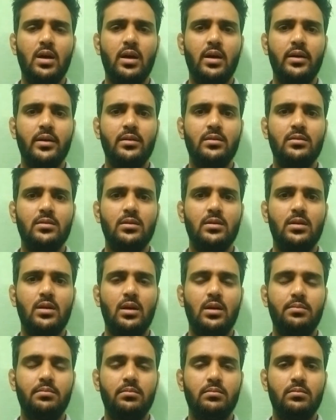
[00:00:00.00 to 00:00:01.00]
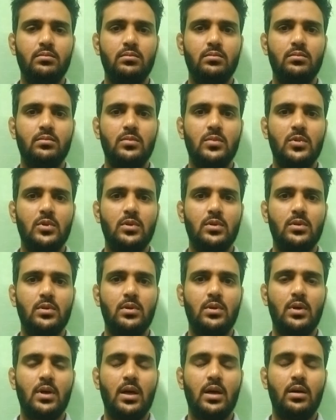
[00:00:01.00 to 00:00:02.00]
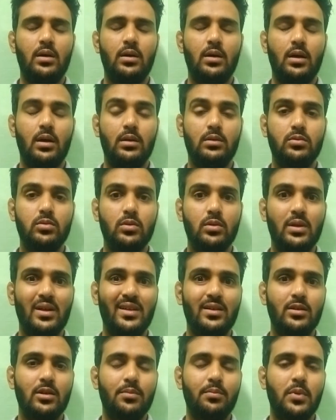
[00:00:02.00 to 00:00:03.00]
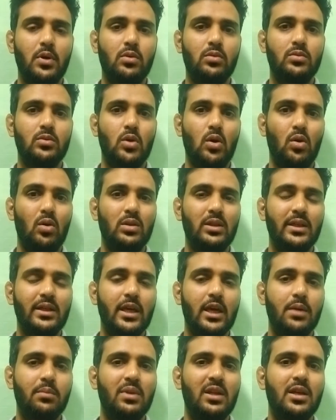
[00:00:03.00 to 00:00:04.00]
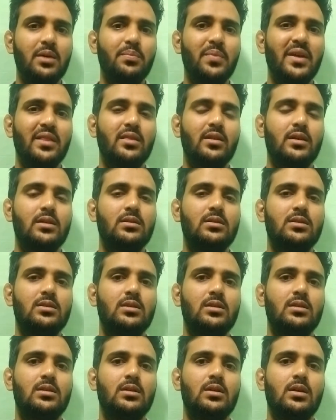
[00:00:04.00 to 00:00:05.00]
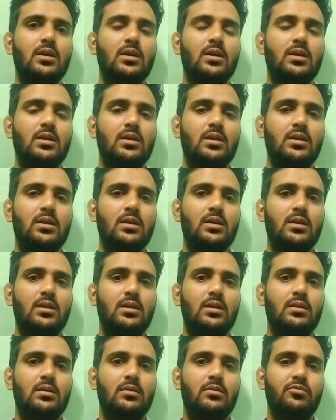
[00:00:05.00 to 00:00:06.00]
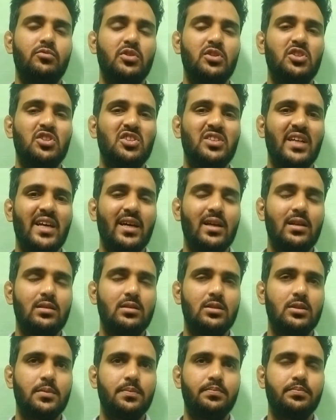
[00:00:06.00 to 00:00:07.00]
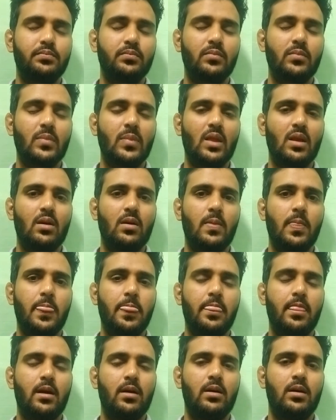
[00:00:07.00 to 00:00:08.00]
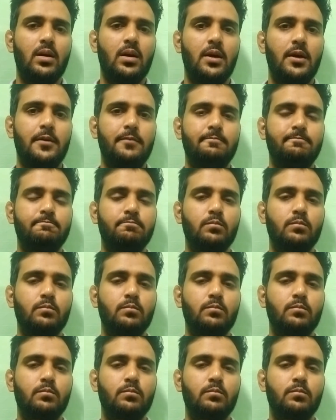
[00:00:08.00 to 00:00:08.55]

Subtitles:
and I also learned about all the cabling methods, which tells uh,